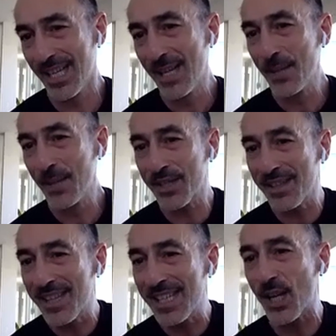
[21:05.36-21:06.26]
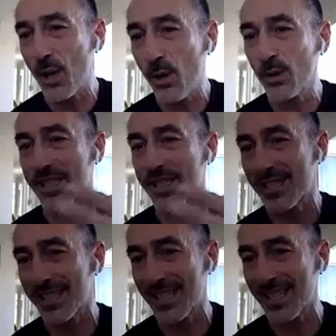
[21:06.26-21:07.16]
because in this whole
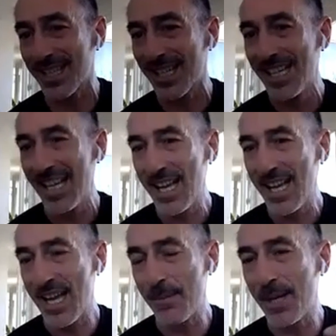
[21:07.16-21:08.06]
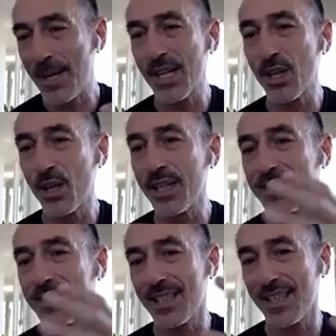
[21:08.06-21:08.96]
uh, uh, paranoid
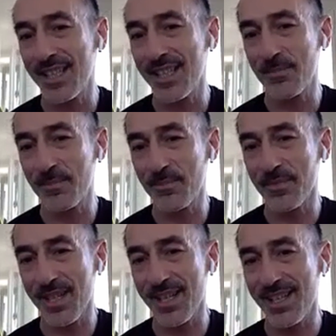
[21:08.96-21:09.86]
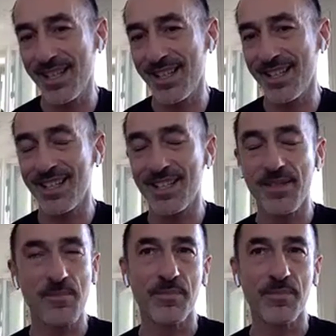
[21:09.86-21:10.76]
um, uh,
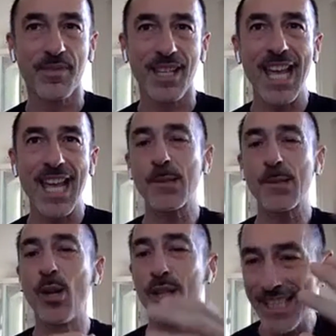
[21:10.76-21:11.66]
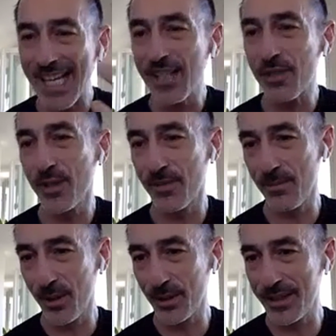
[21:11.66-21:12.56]
exploitation of the
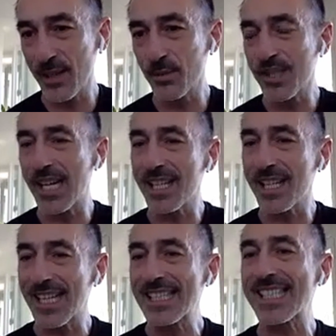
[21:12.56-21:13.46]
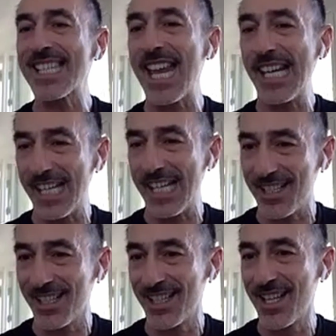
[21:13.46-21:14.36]
body, I was like selling
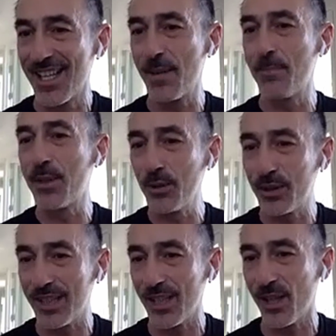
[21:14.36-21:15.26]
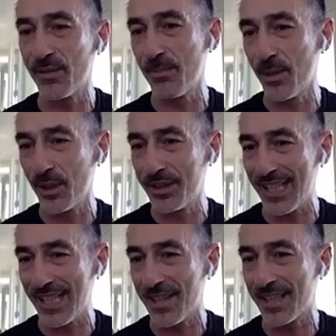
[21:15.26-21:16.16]
the beauty of the body
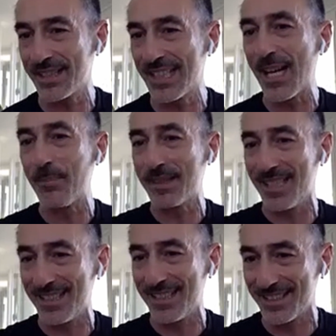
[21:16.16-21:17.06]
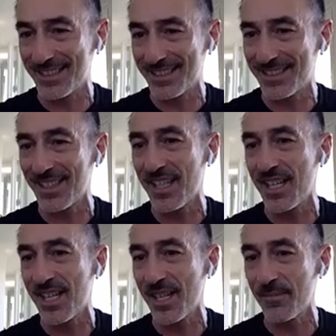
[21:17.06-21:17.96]
and the decapitated,
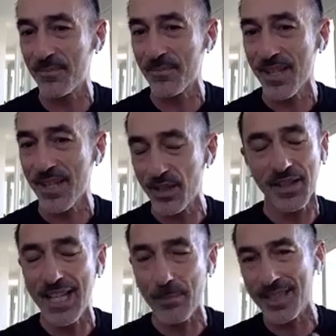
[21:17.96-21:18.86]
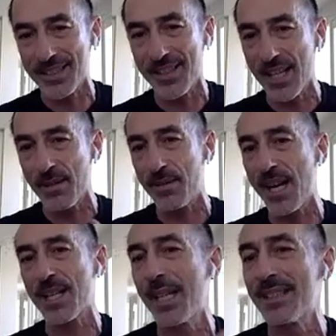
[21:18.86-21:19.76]
um, not decapitated, the, the
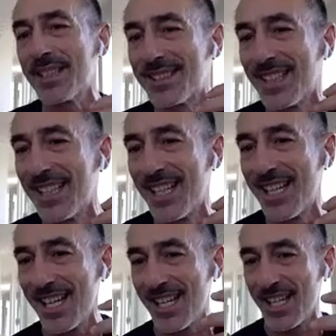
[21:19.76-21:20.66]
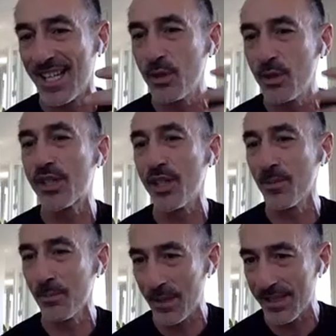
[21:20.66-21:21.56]
fragmented uh,
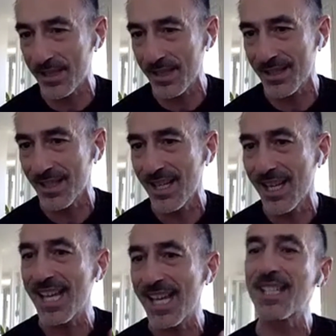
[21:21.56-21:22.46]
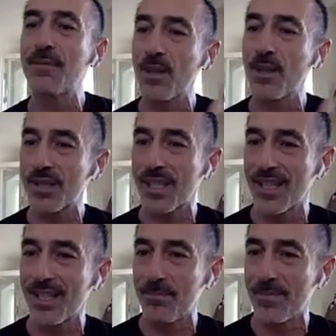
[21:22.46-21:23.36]
museum pieces as if I was
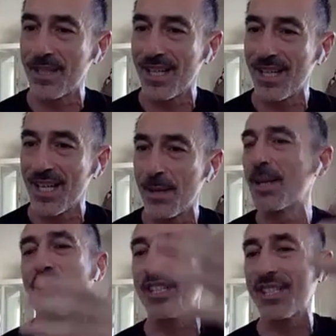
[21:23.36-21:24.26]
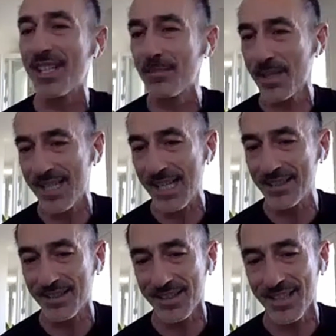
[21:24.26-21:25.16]
a, a magician
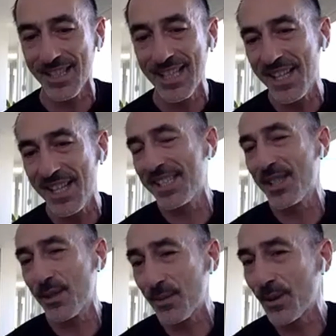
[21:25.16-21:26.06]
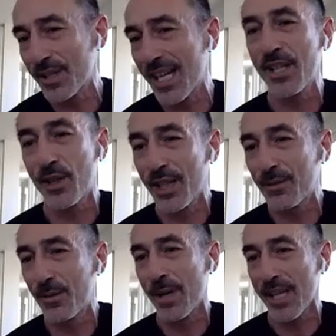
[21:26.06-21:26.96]
presenter. And this is, of course, ironic
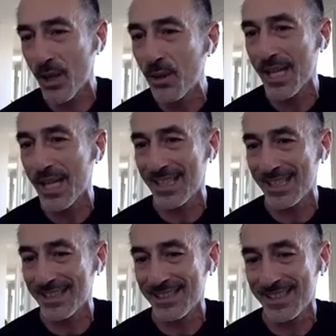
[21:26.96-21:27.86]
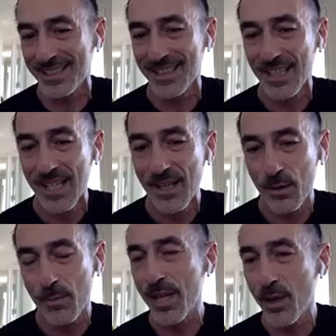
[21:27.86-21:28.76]
for my own identity, for
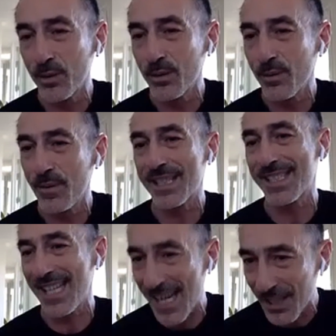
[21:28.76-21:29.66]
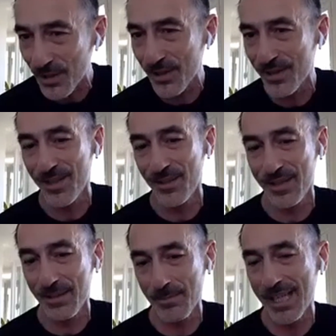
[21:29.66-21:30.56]
my own fixation of
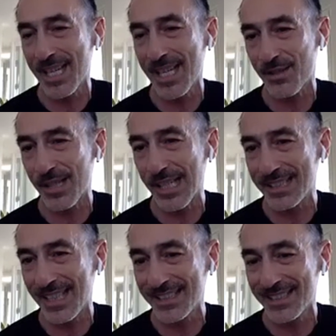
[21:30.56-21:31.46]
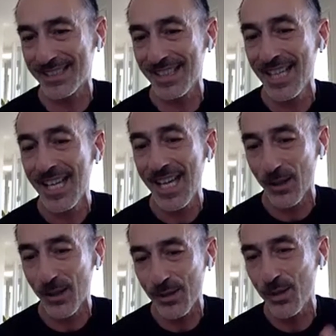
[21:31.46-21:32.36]
the, my national identity, and
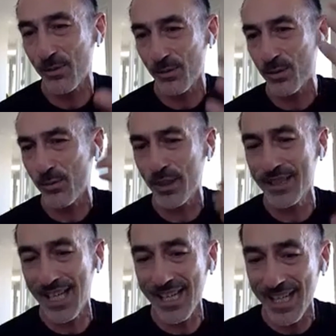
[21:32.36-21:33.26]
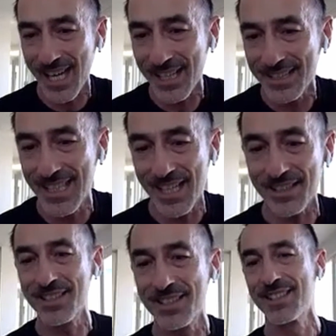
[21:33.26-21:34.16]
also with what I had
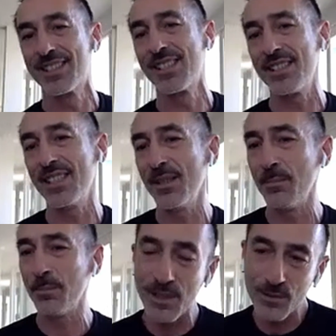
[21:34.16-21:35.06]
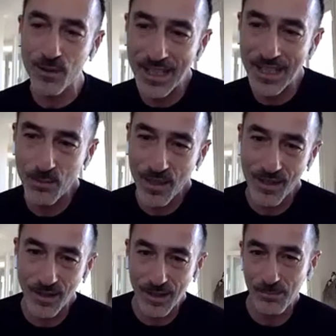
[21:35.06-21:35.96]
done previously with the
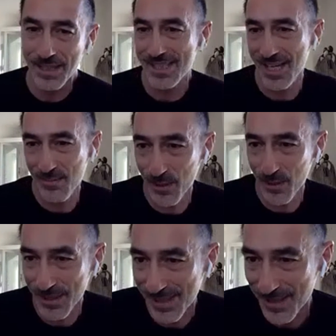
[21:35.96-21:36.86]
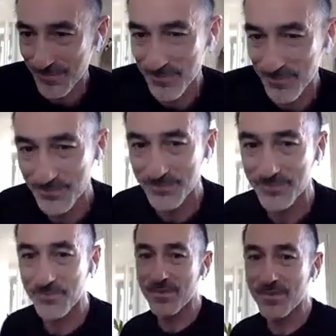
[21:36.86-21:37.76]
Olympic ceremonies.
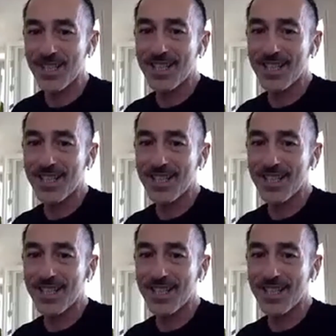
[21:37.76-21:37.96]
Okay.